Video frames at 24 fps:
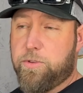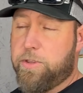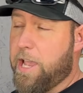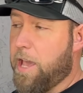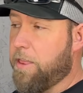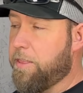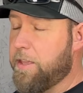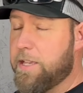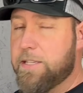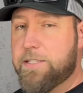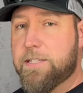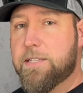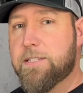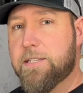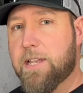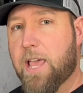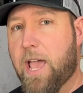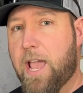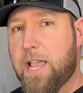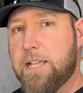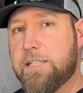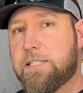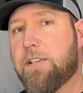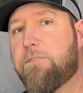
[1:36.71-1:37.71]
Now this is
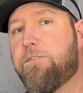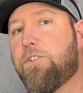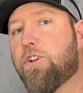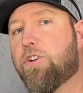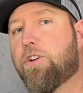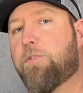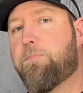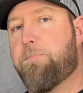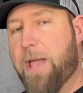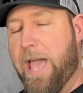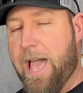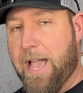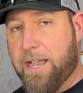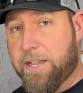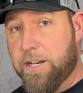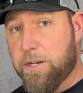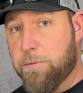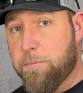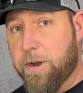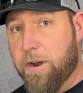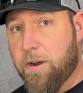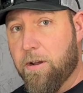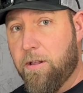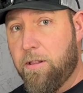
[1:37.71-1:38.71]
nice if you're packing
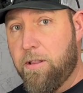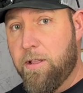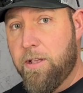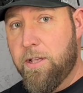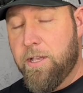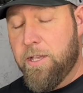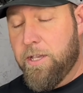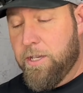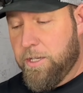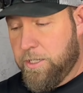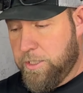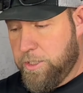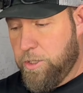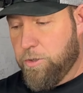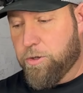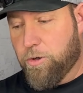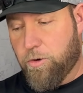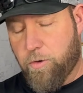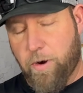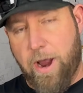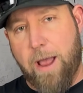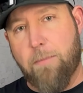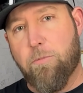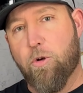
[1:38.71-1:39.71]
a barrel, you
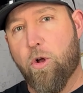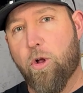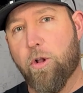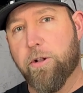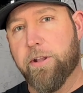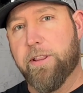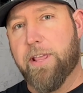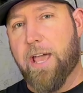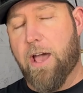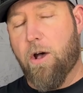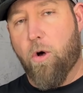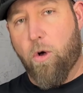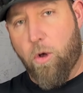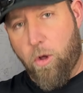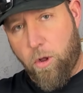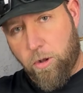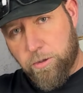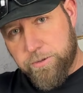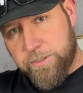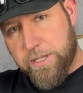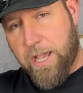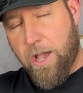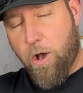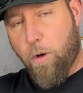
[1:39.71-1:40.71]
can grab a hold of that
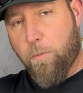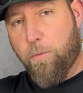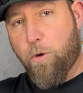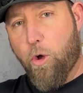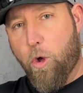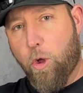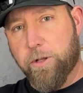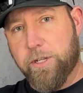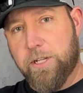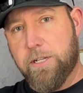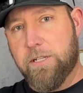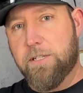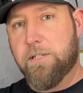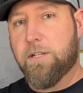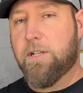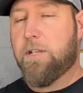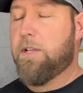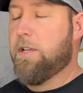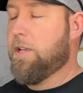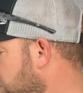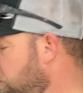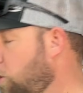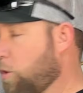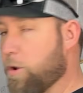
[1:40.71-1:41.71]
hole to help hold it
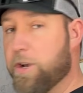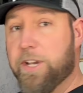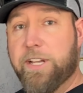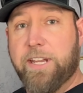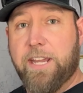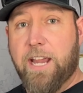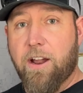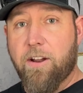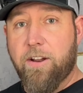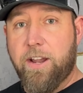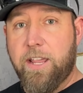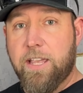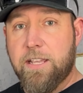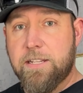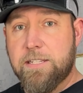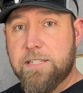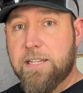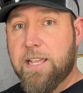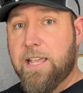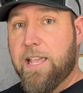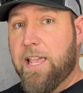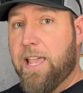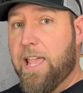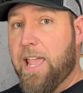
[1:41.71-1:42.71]
or to carry
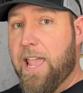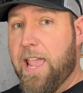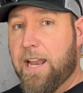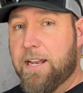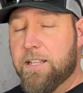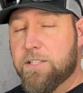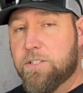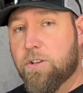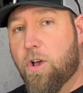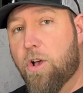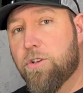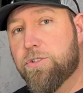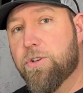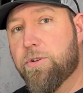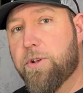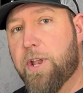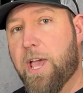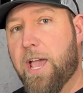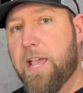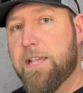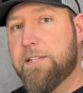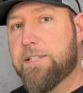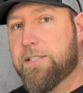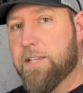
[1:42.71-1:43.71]
it. And it's also
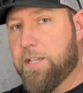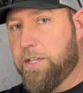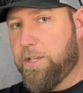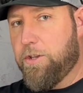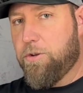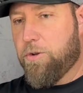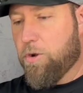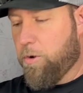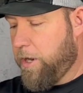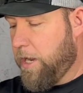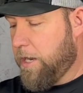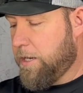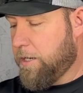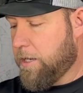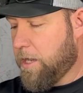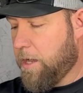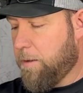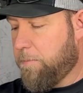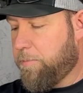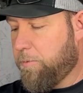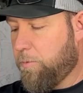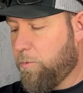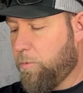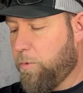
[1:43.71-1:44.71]
nice that you don't end
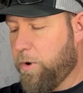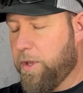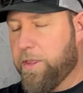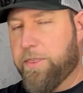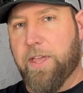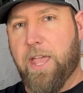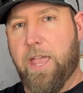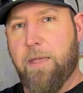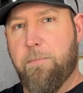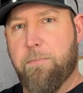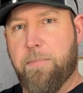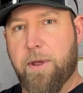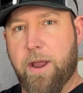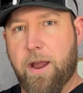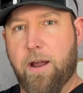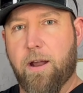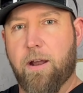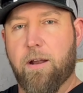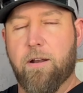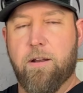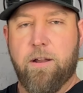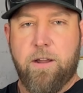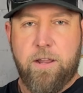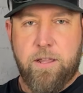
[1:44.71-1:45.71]
up with a
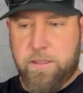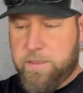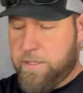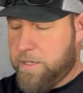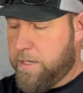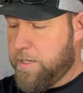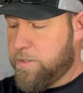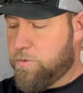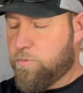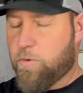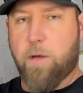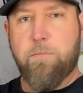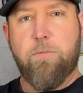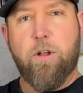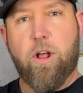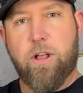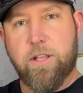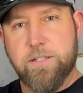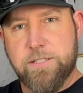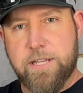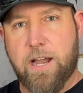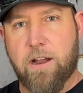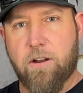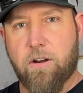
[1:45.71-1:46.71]
bear that has rubbed
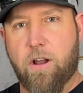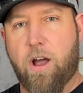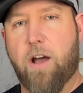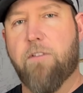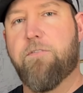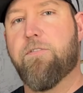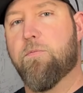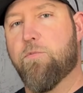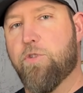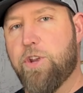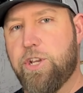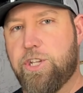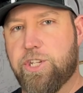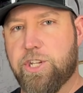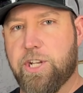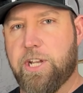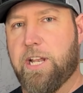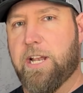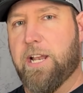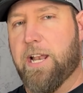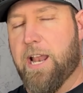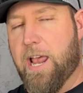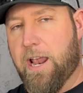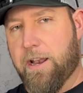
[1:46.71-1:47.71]
all his hair off from reaching
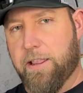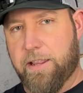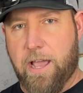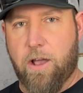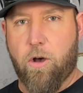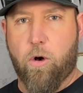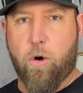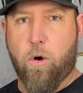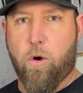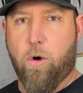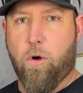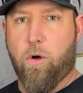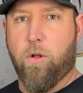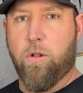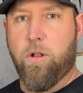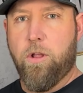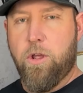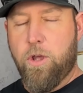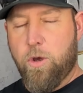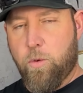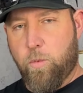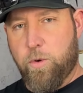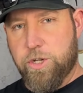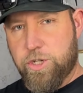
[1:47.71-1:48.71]
in and out of that hole
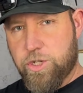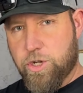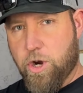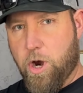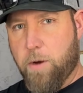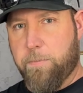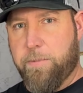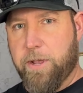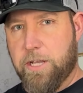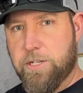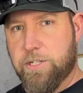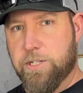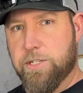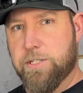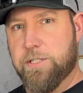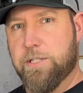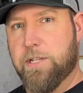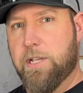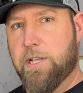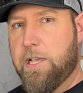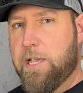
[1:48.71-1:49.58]
with sharp edges.